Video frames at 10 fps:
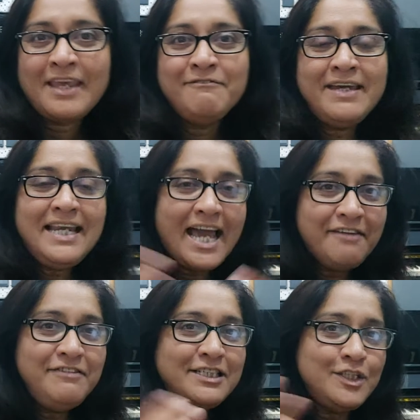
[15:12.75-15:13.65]
When
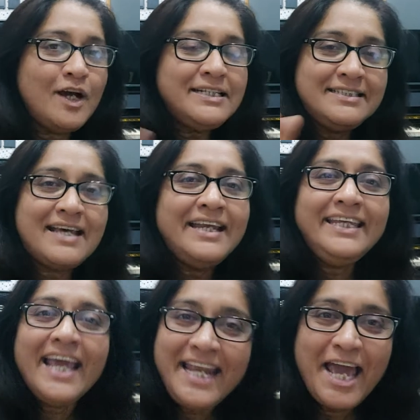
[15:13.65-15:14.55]
life is not
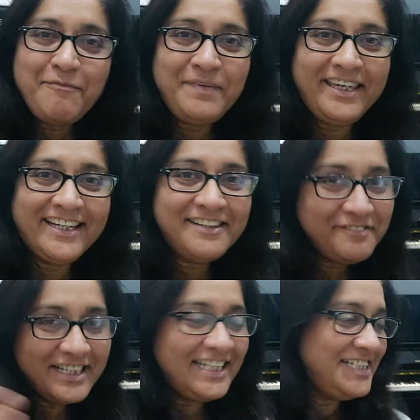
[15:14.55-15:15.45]
sunny and happy.
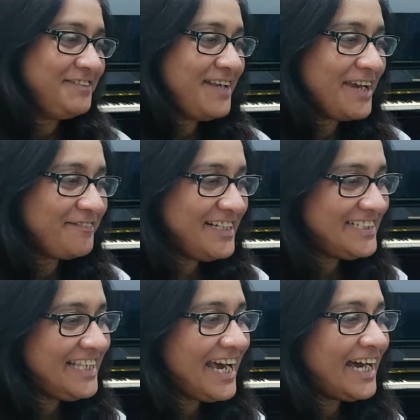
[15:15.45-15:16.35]
Figurative
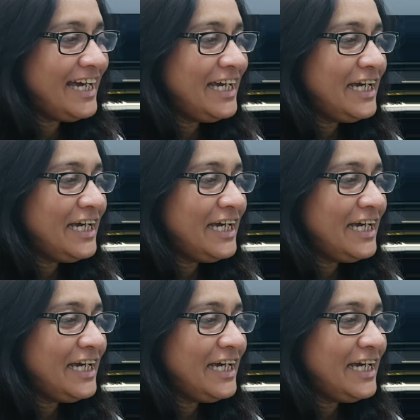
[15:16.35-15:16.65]
language there.